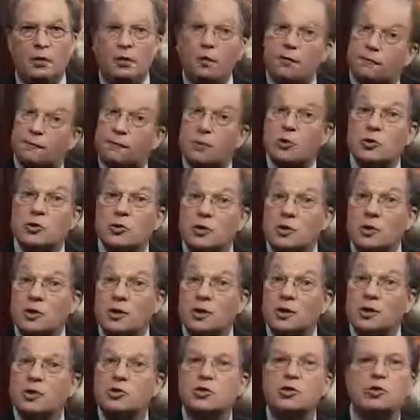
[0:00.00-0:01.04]
The first
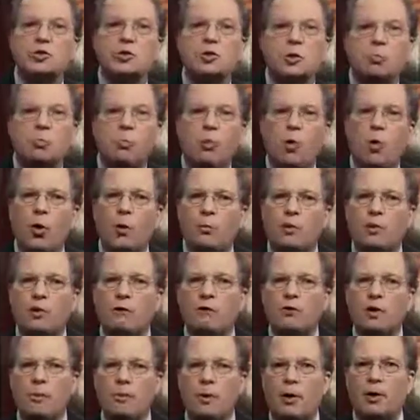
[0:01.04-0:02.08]
is the deployment
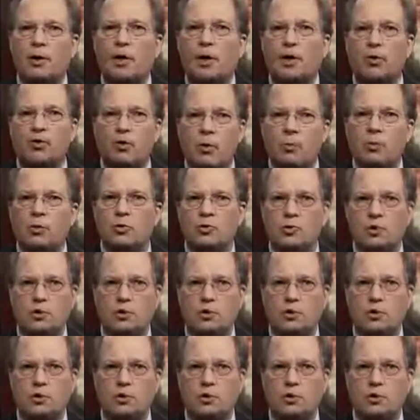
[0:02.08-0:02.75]
of the American criminal